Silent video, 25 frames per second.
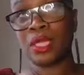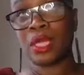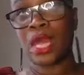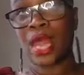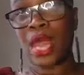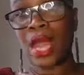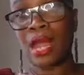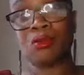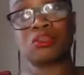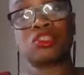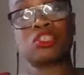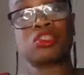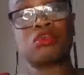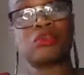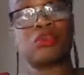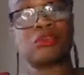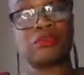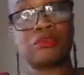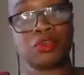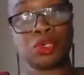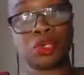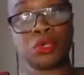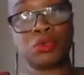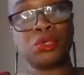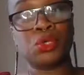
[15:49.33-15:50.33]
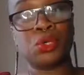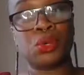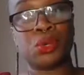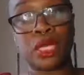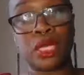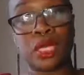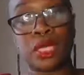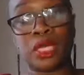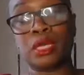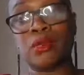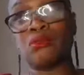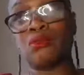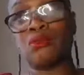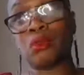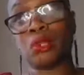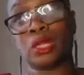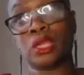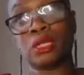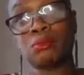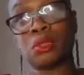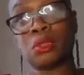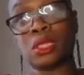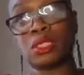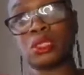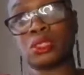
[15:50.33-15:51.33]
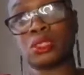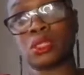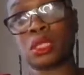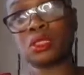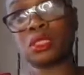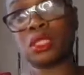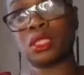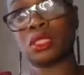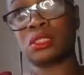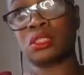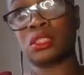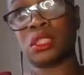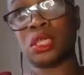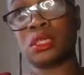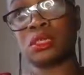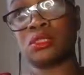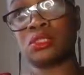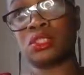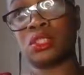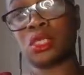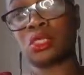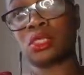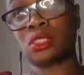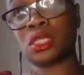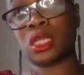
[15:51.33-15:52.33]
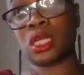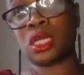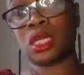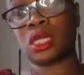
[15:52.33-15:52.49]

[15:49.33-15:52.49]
how to review your ear. If you're in my Sunday circle